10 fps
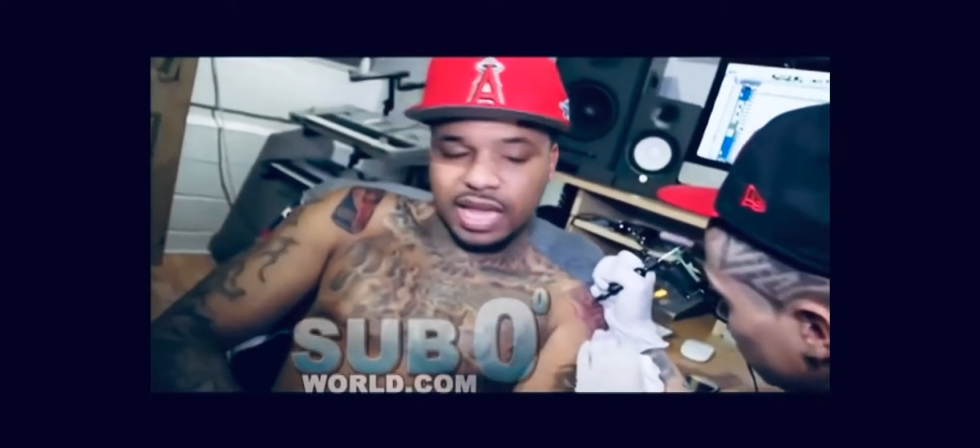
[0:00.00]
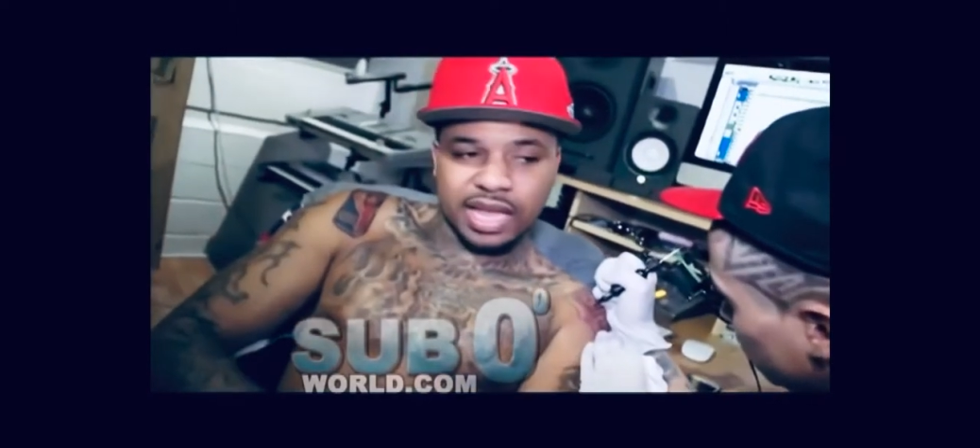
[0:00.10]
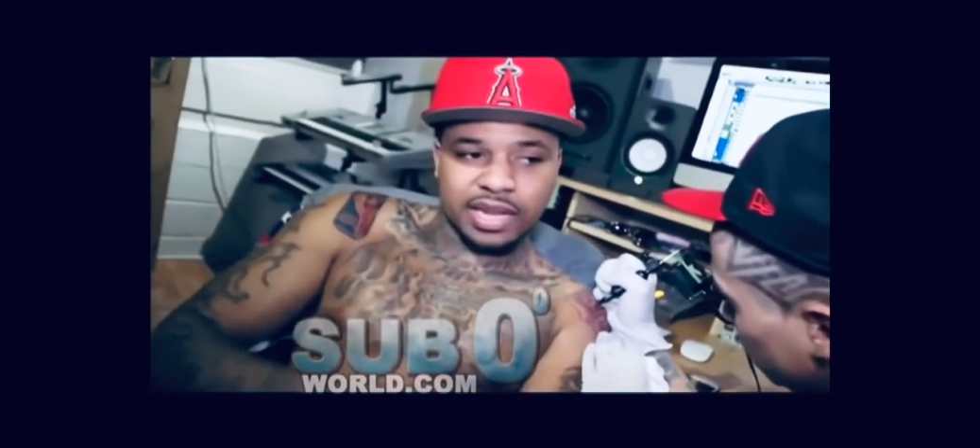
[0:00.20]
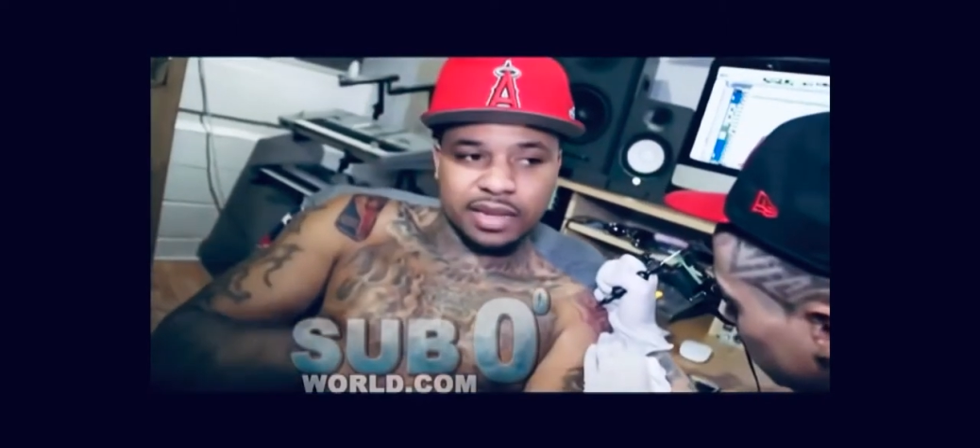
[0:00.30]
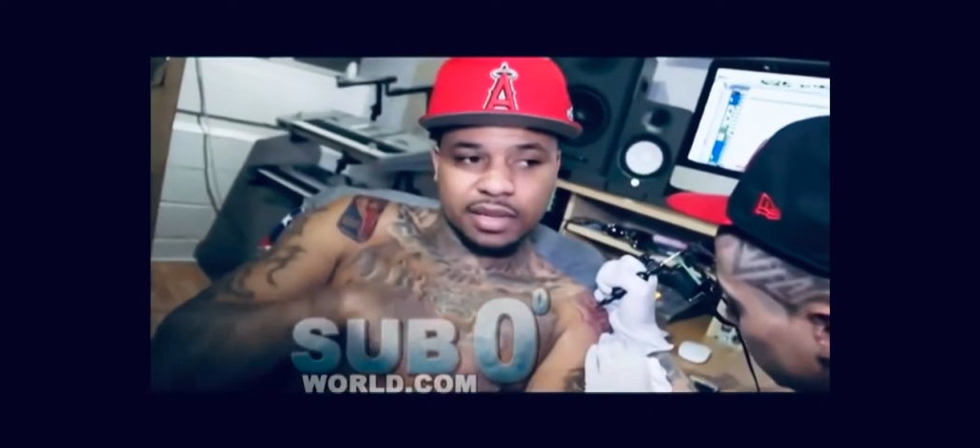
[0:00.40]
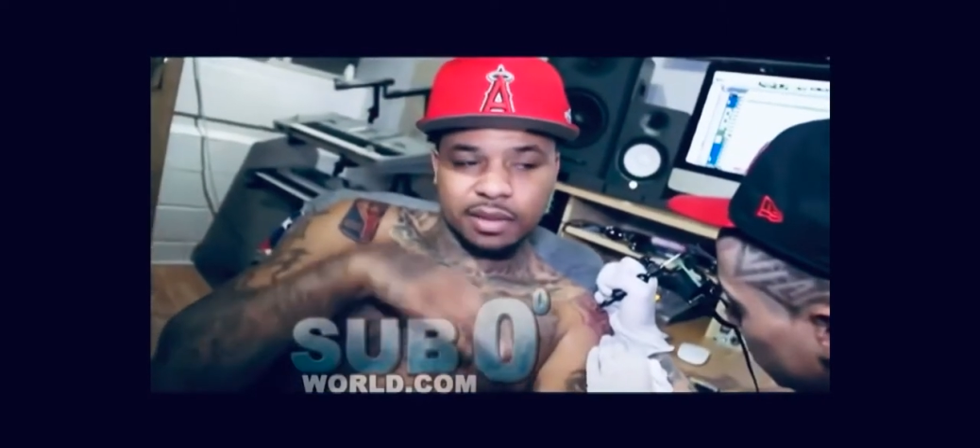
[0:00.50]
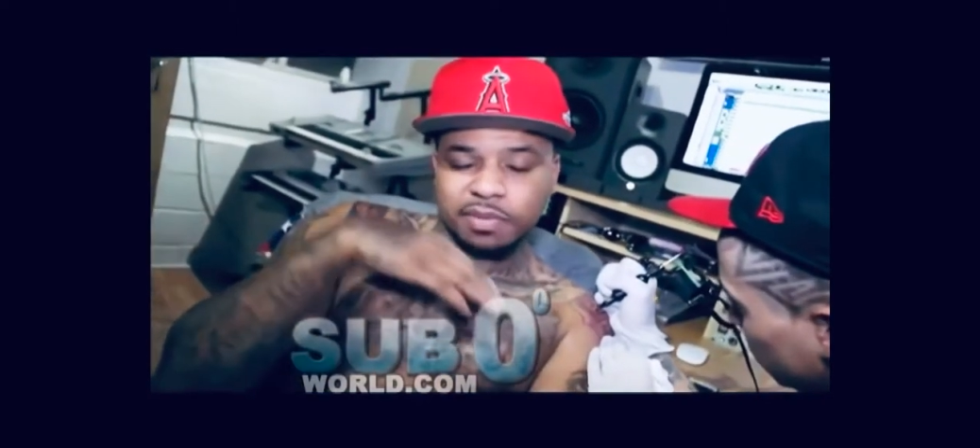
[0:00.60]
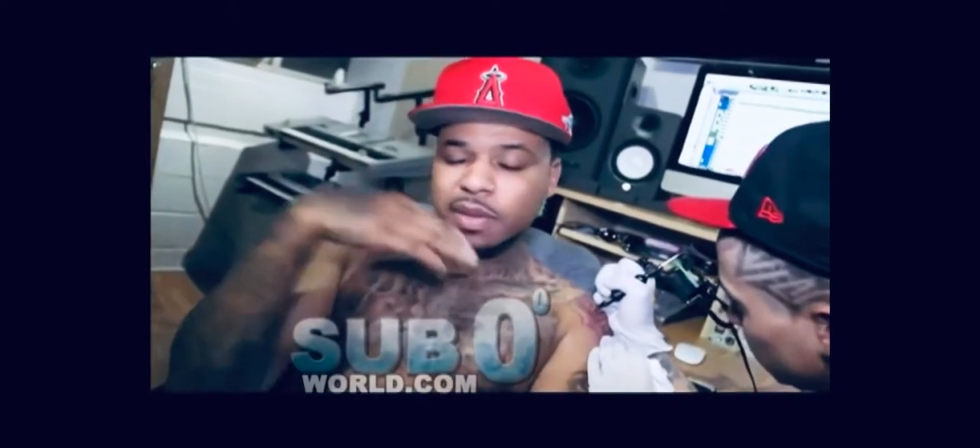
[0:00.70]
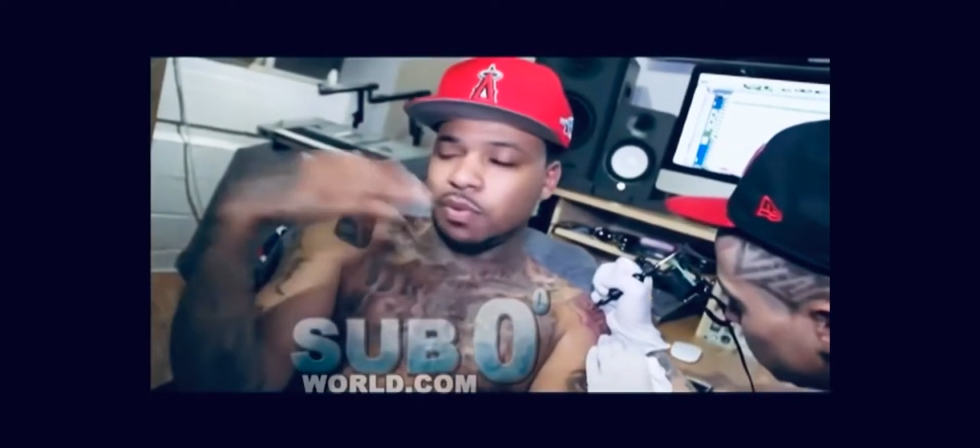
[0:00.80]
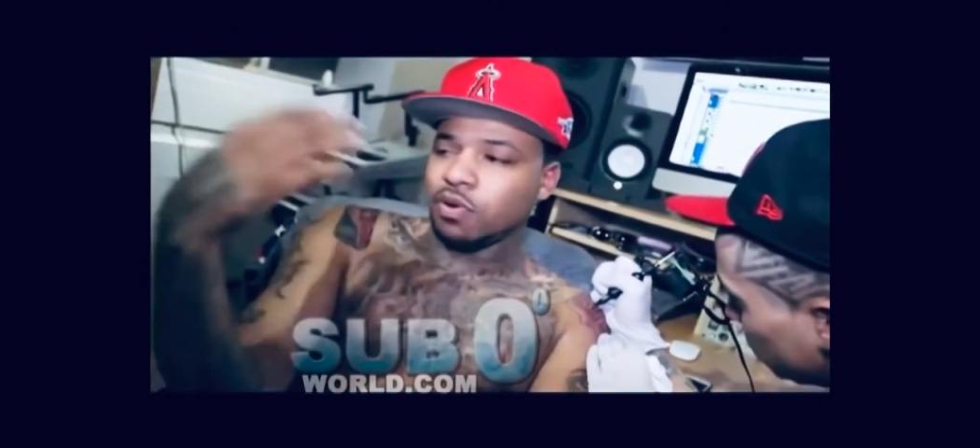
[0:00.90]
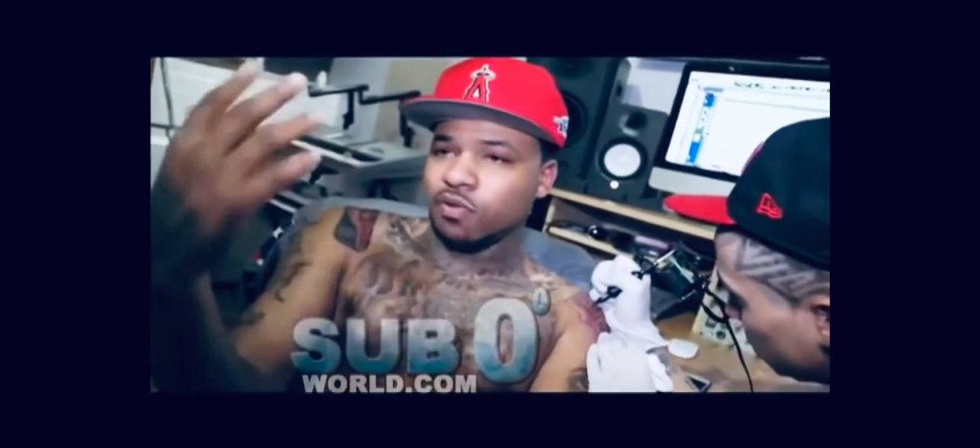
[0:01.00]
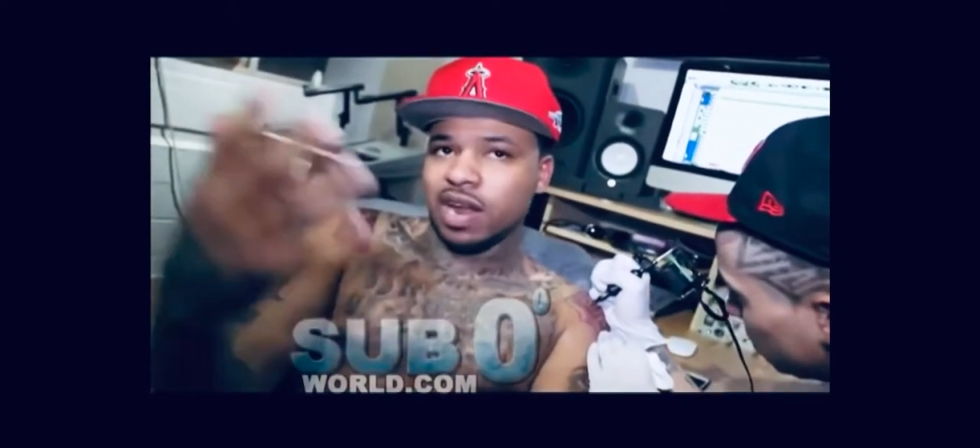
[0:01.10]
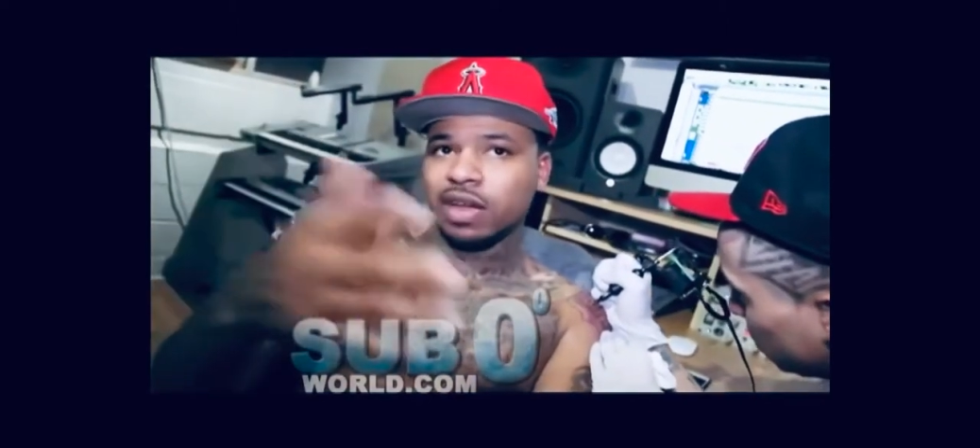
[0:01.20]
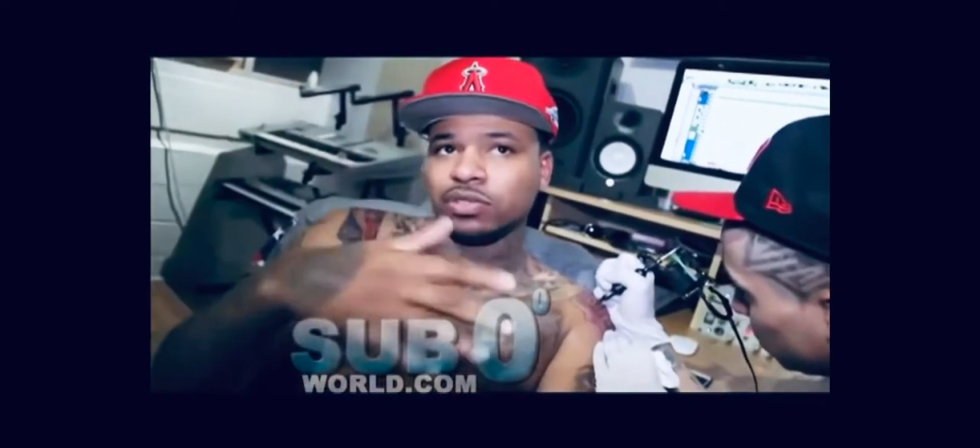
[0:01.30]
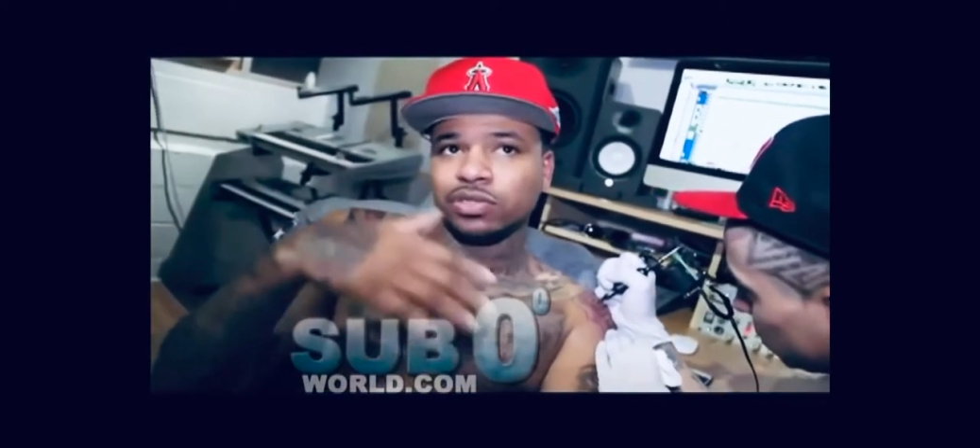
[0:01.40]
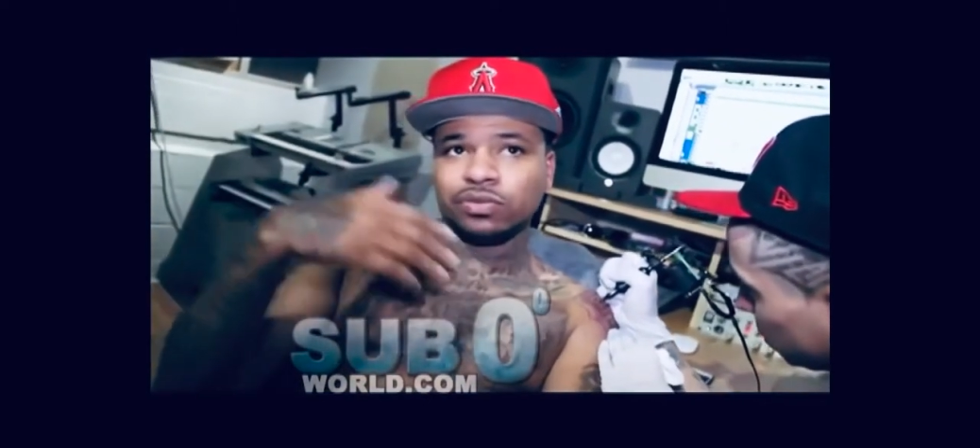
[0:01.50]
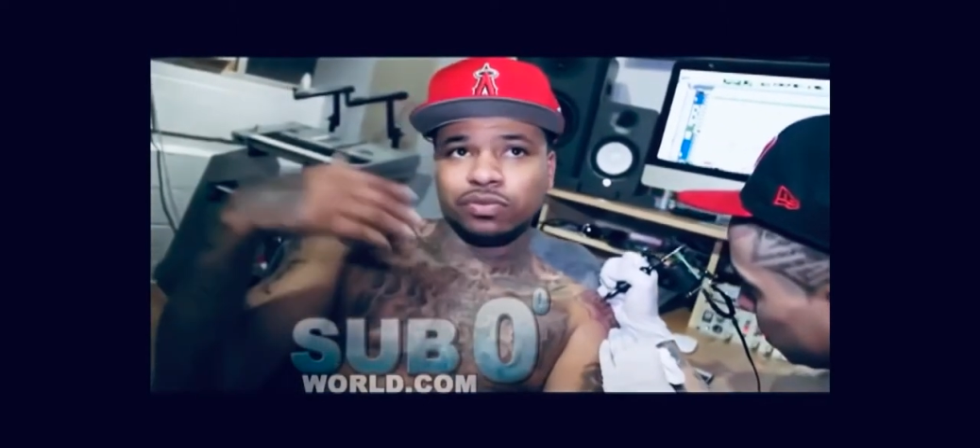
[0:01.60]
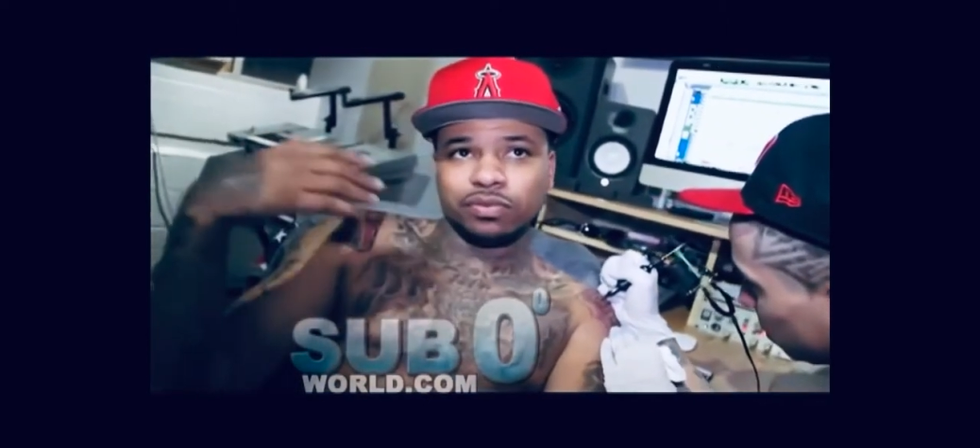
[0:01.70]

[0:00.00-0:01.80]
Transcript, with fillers: and the people around you,